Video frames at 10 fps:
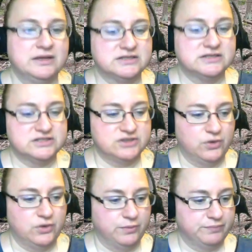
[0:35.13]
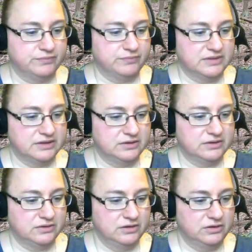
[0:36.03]
So
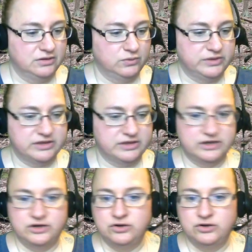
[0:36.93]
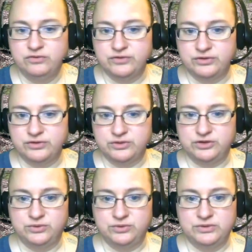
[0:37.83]
with no further ado,